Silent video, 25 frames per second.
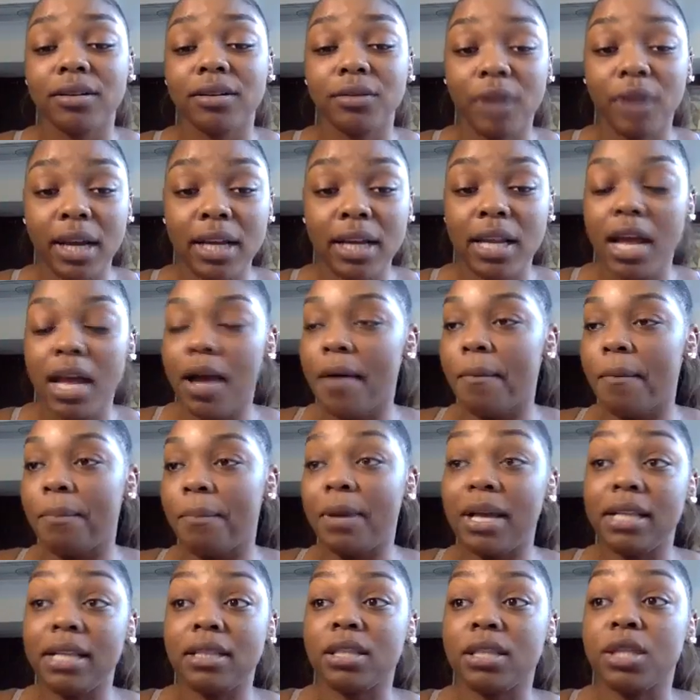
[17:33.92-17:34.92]
right
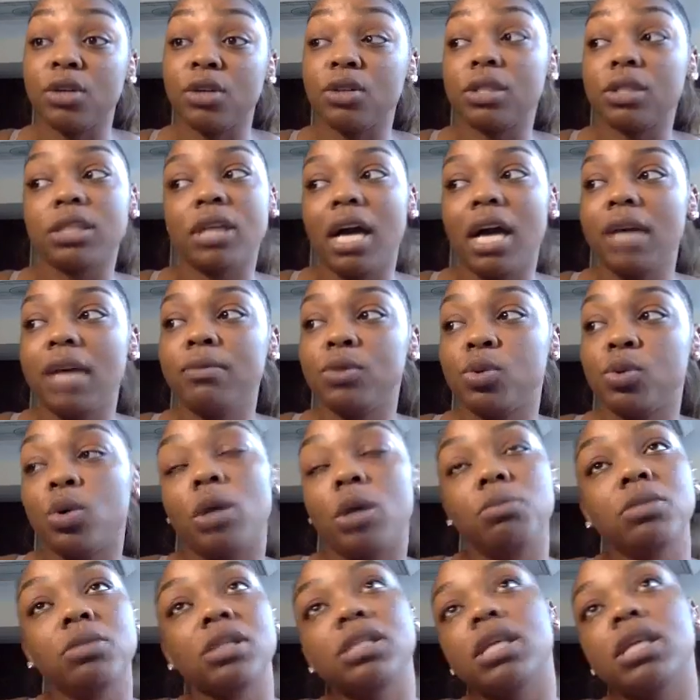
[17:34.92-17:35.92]
but there's times
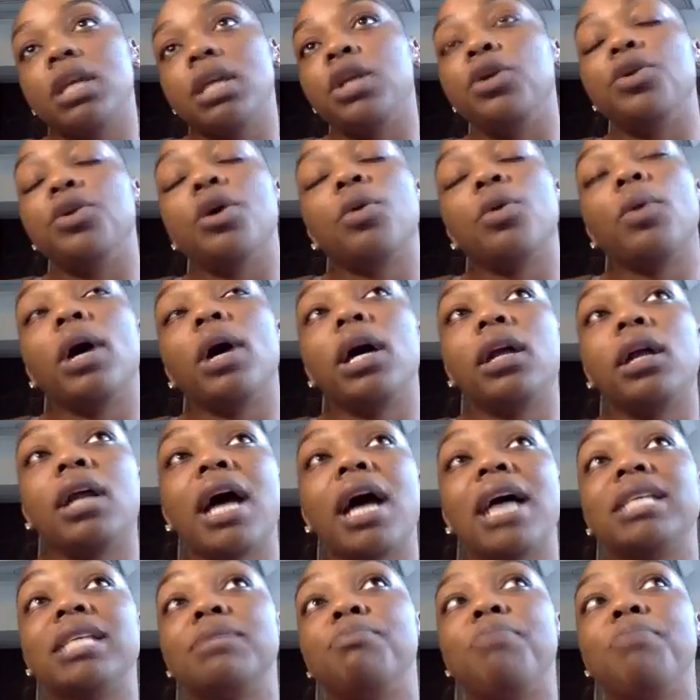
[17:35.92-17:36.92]
where i'm just like you know what
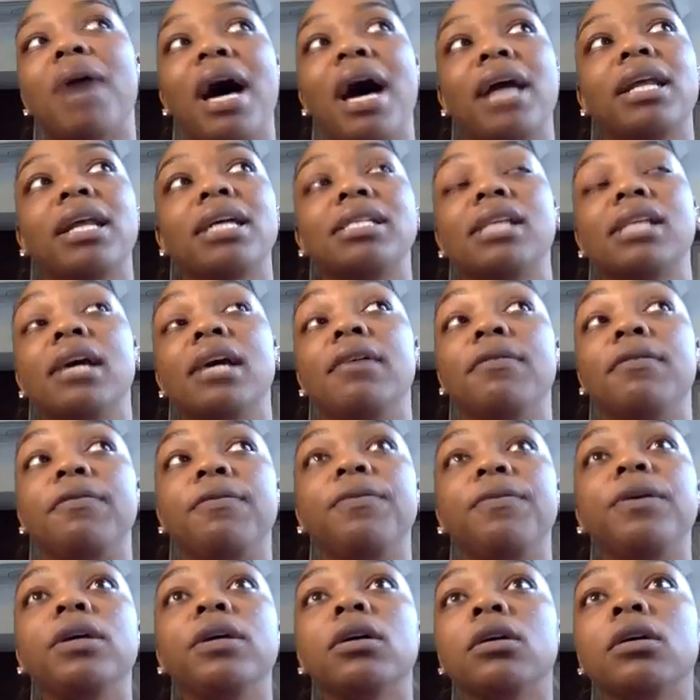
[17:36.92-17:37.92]
as bad as i
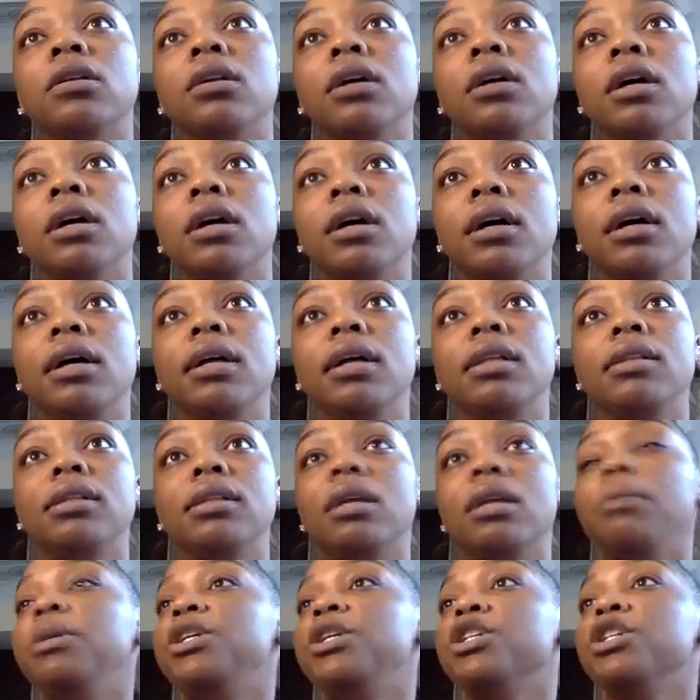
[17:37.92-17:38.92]
feel
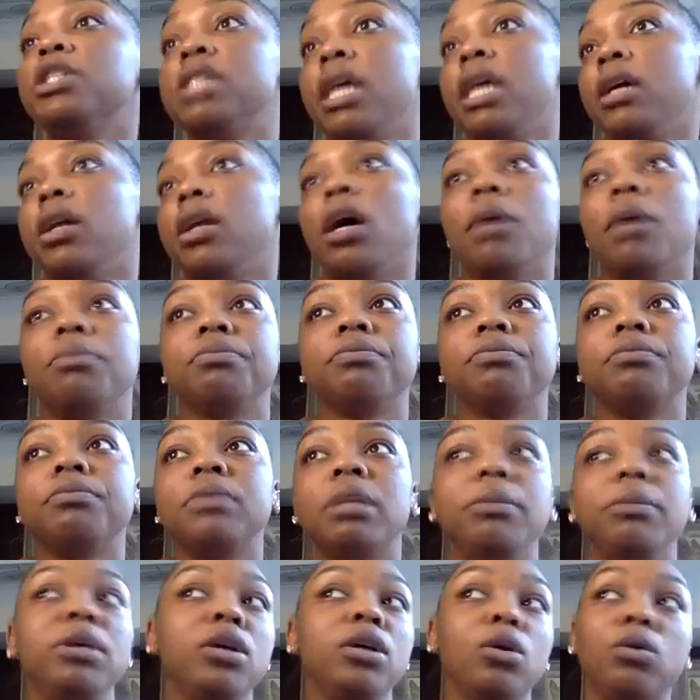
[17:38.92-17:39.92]
let me just get up
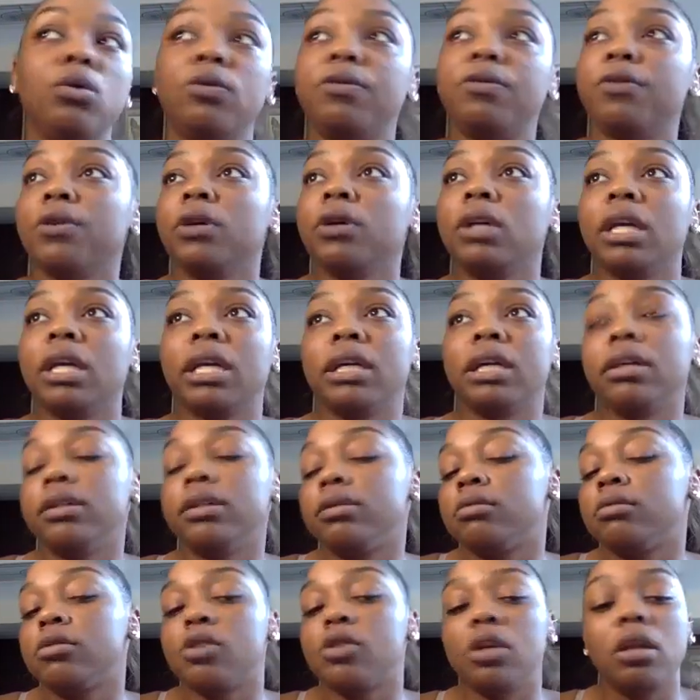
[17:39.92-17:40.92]
let me go for like a
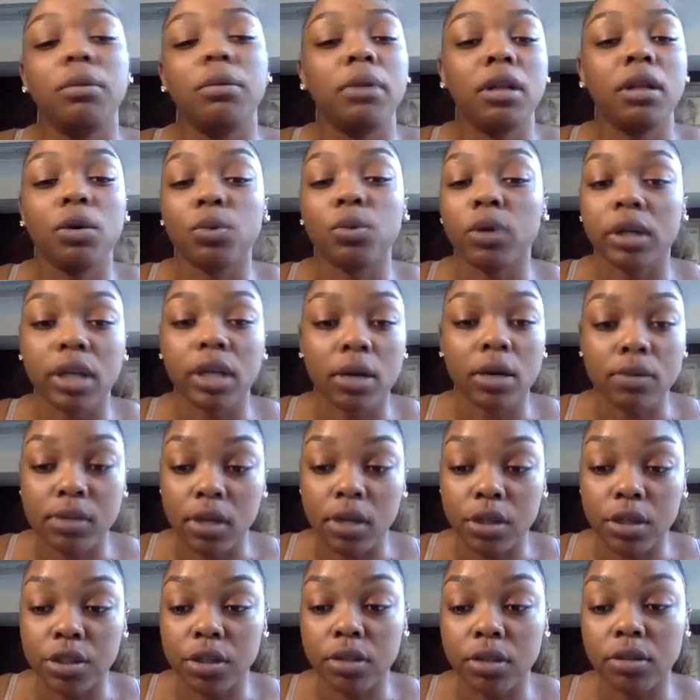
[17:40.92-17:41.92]
20 minute workout
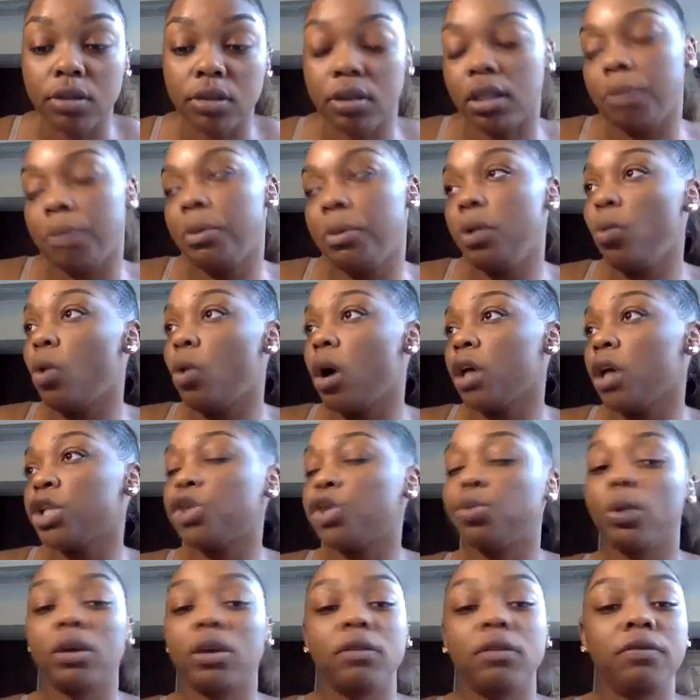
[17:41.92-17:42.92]
session. Let me
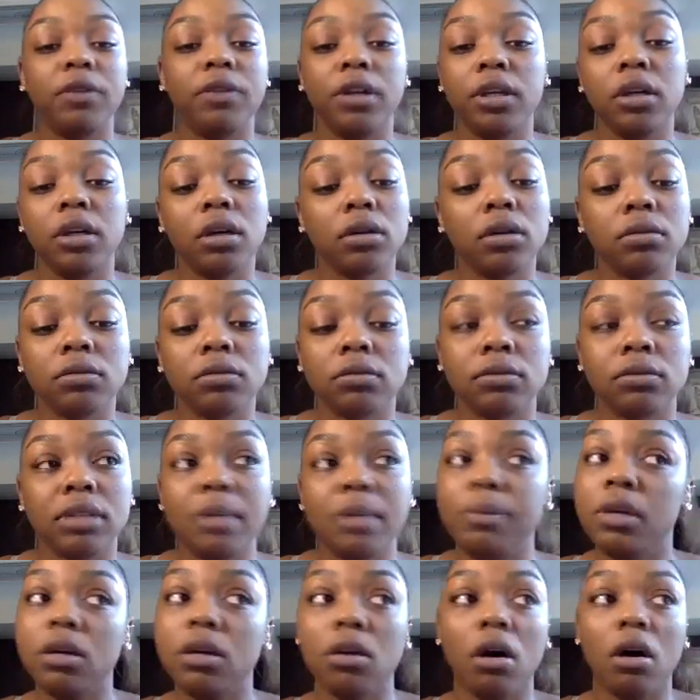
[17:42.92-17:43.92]
watch one video.
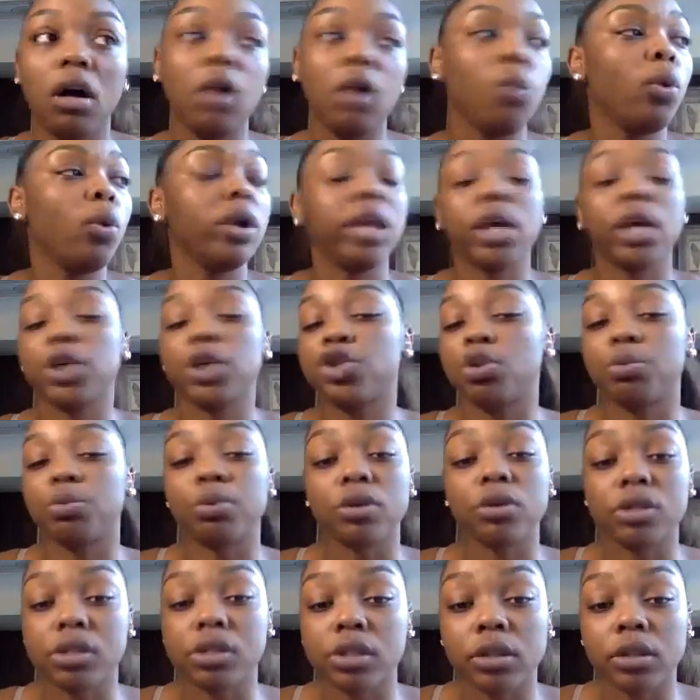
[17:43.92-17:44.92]
Let me call one extra
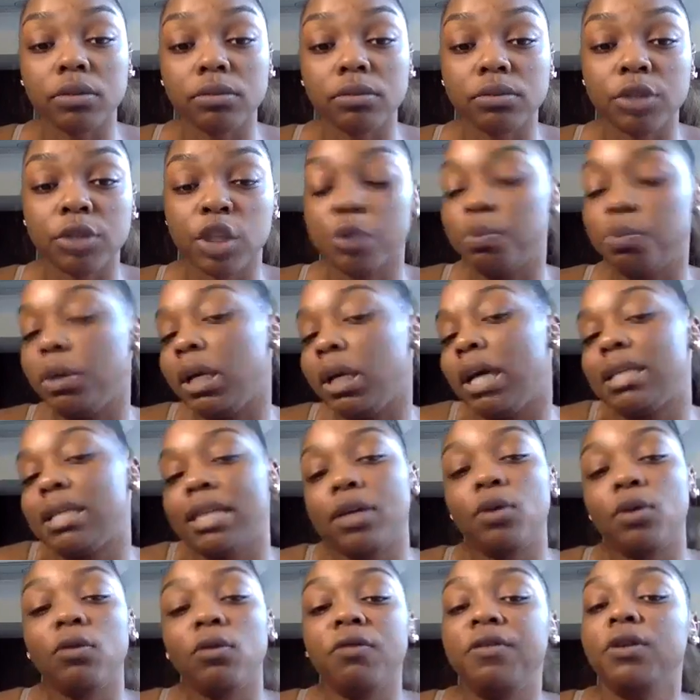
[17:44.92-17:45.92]
person just because
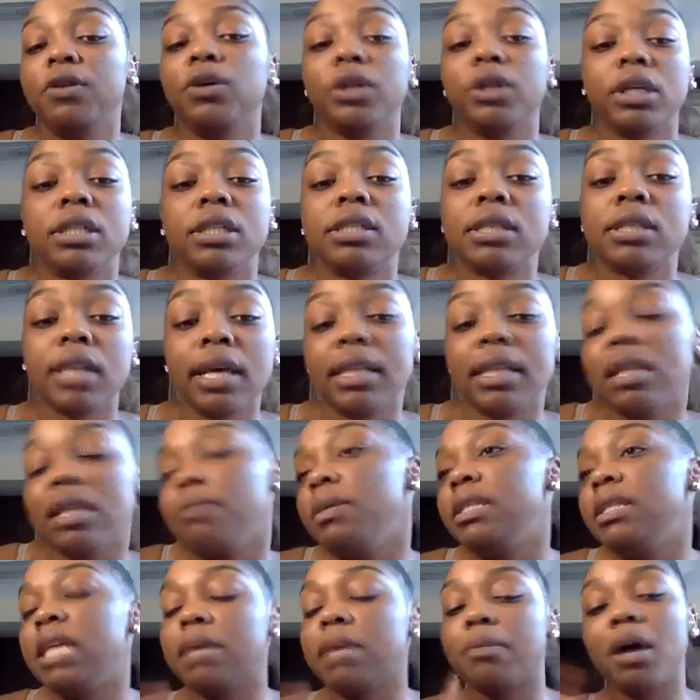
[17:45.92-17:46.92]
I don't feel good today. Let
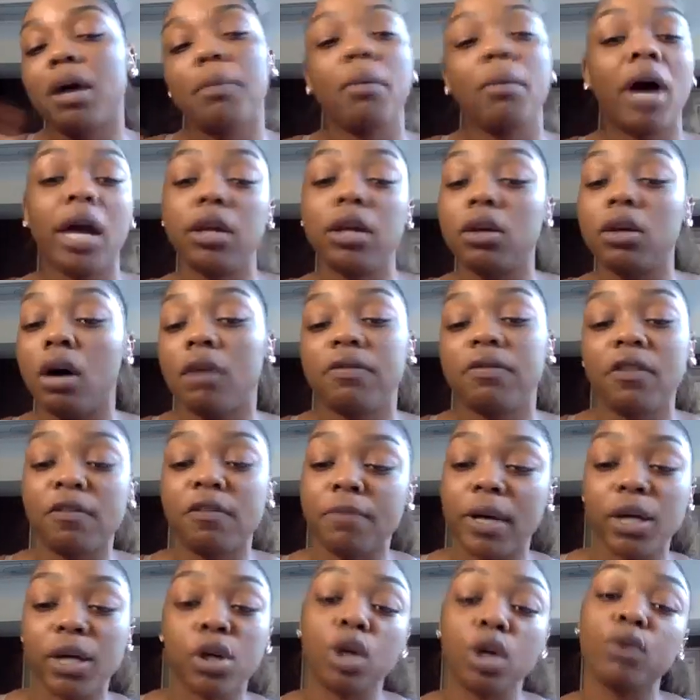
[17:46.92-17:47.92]
me take my mind off
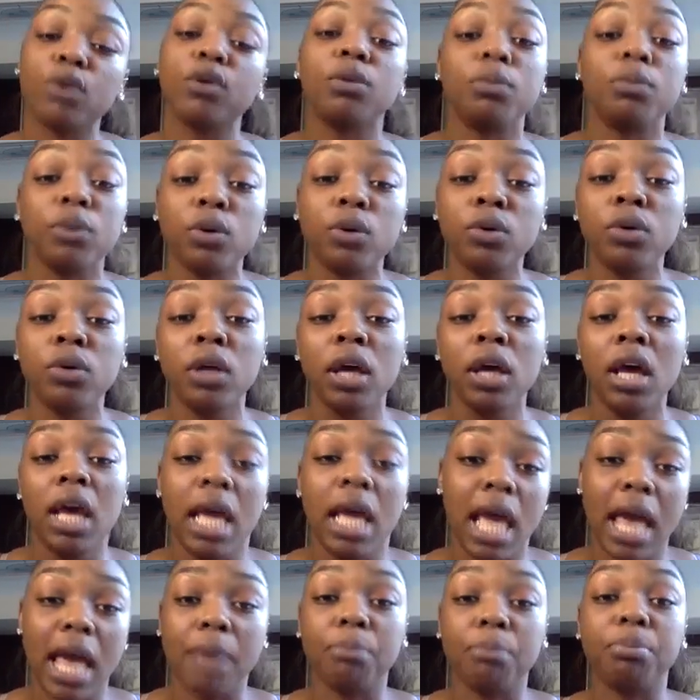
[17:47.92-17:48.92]
of my current mood
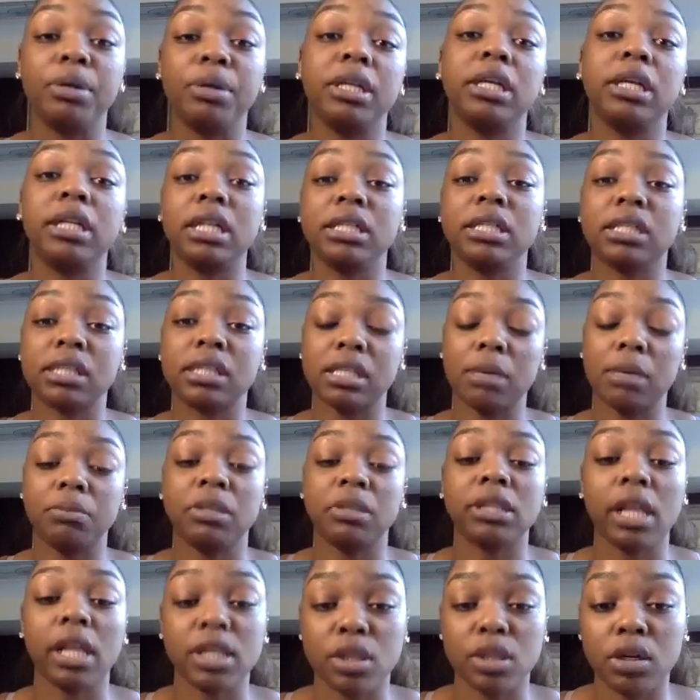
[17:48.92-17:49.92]
and put it into
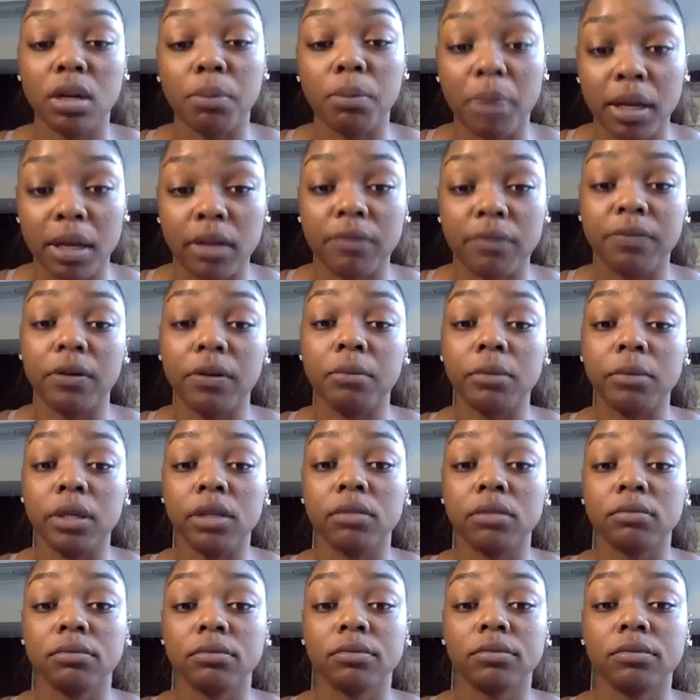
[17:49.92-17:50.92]
something that's going to benefit me.